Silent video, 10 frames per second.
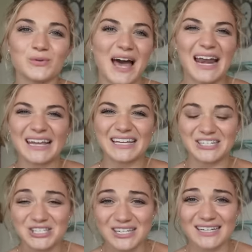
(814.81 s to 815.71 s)
not
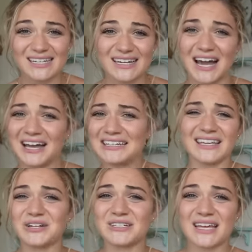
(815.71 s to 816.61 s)
itchy, not
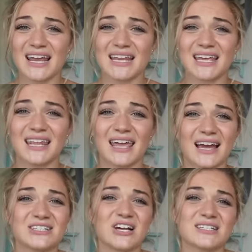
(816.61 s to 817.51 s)
irritated. Like
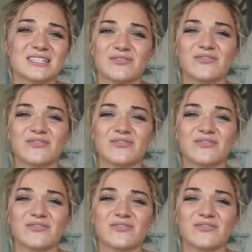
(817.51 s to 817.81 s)
I just